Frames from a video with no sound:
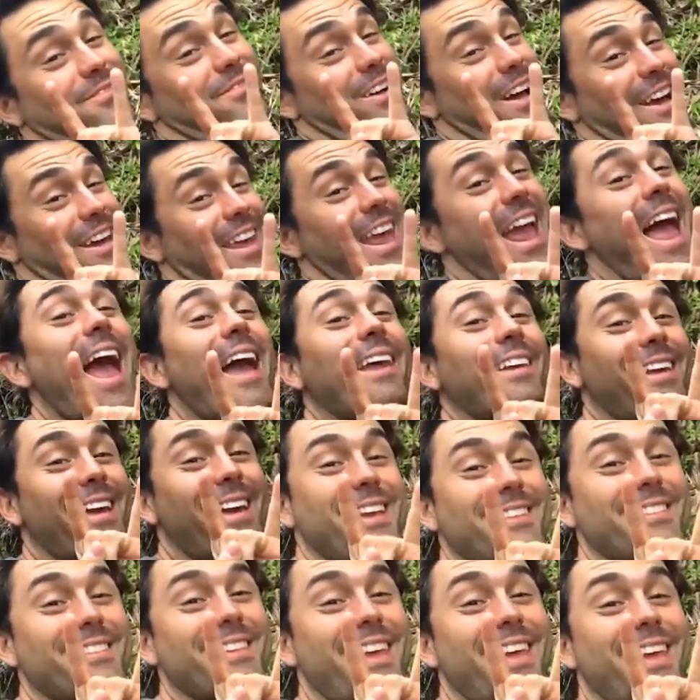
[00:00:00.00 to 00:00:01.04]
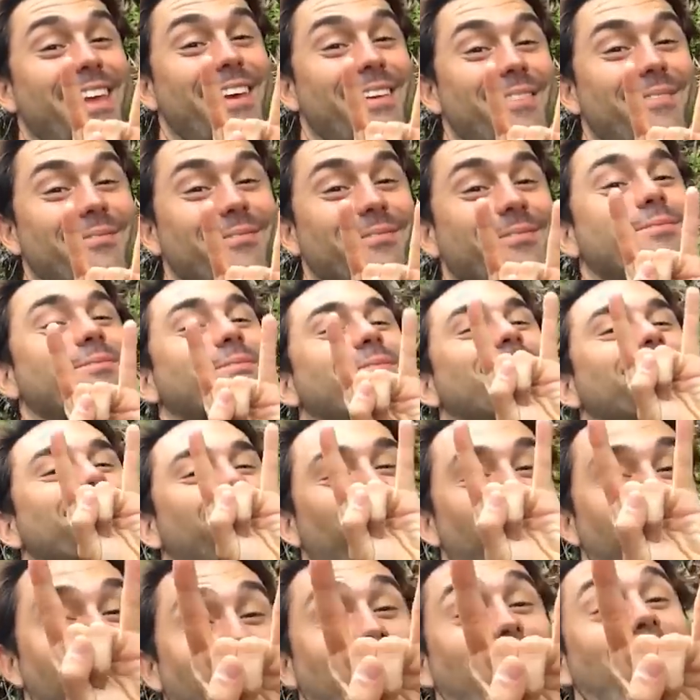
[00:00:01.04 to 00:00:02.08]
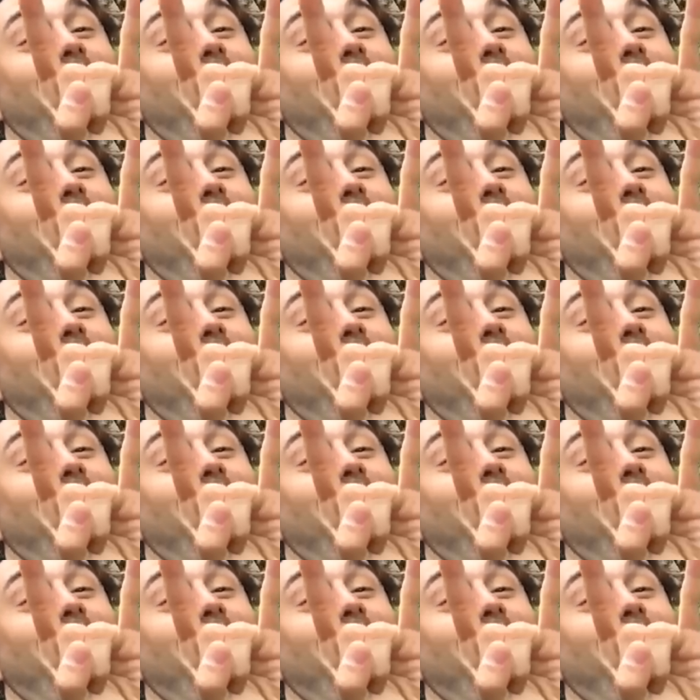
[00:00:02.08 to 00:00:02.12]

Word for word: F yeah, it does, dude. Rock